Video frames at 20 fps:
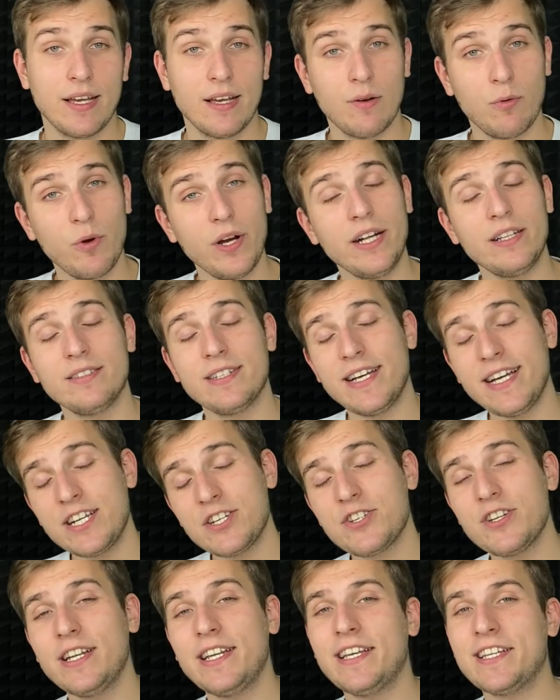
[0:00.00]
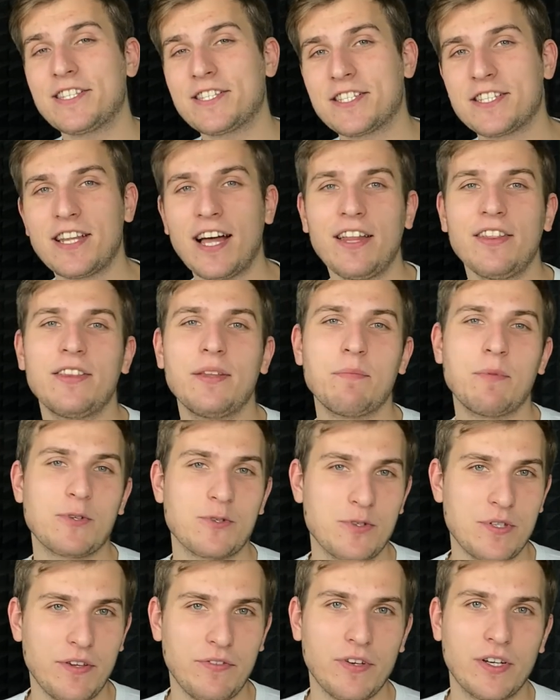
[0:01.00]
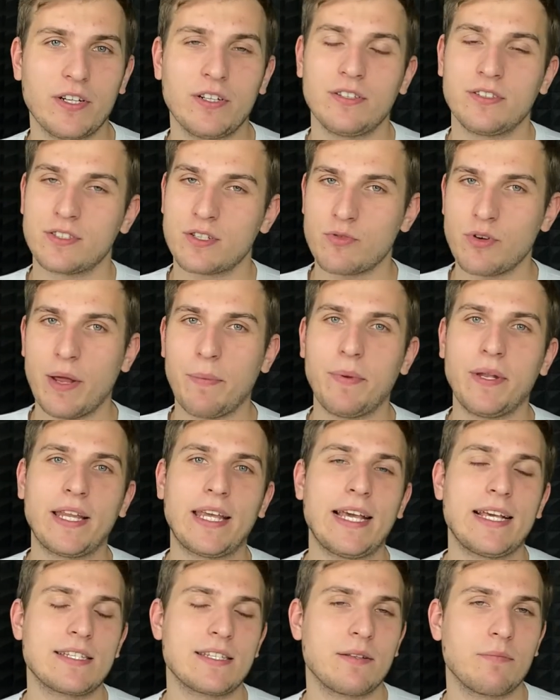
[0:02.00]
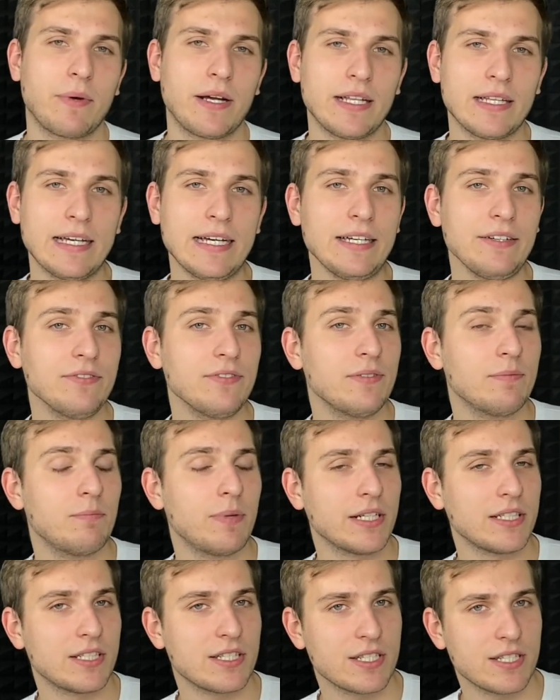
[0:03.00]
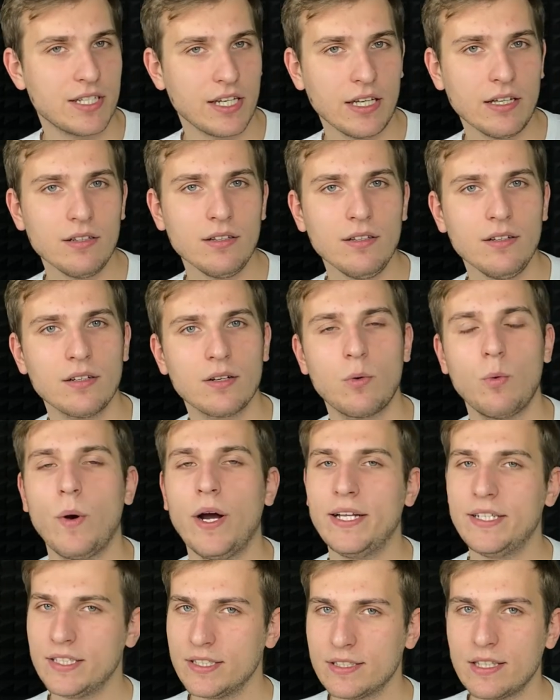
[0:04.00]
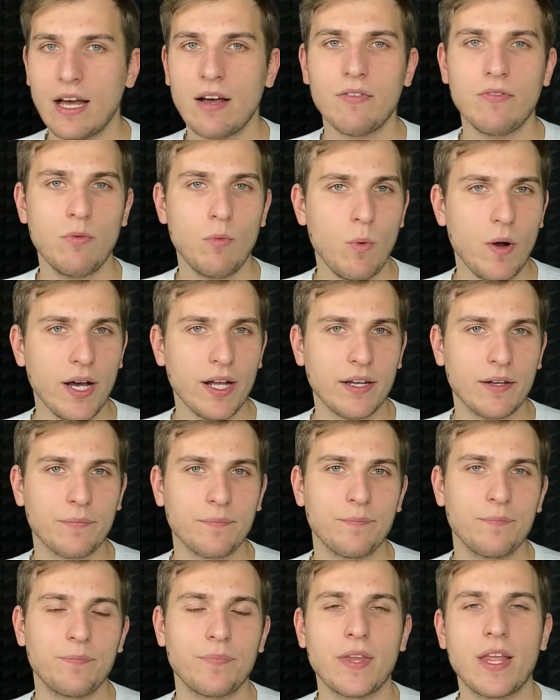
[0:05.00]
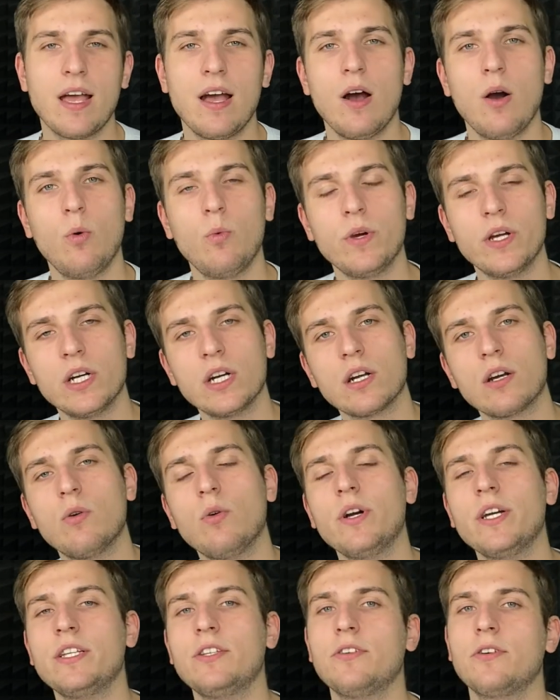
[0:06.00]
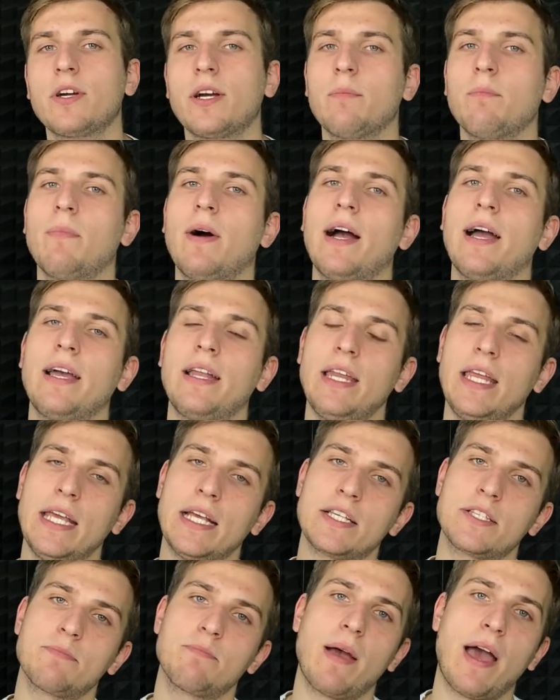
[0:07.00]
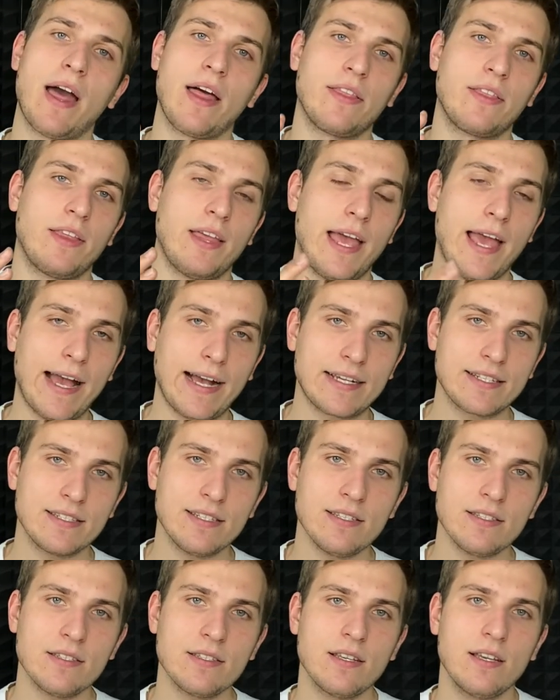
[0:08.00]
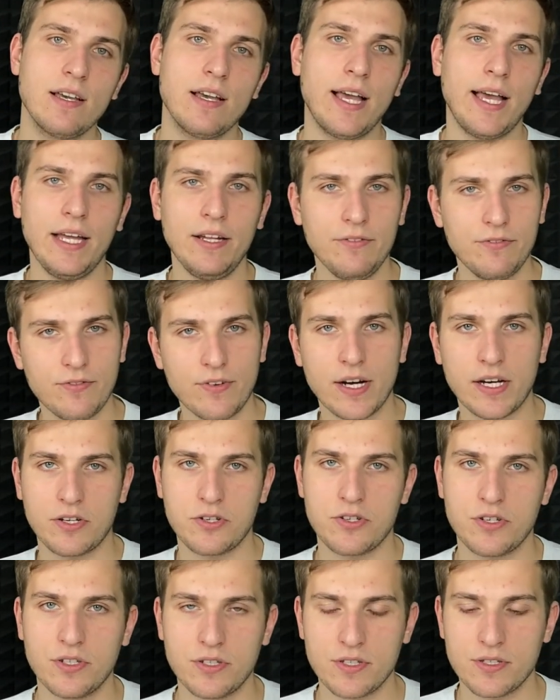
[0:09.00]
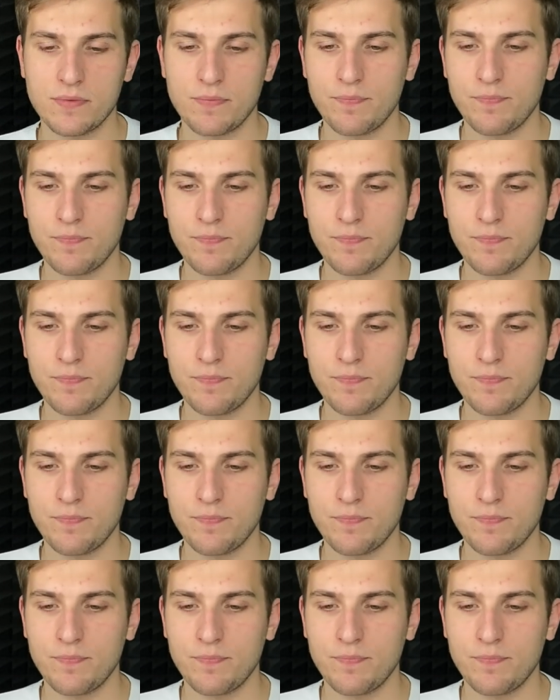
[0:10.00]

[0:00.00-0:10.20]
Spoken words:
Well, actually it's not the most difficult scraping case in my life, but still quite a tough one. We are going to combine XPath access and functions.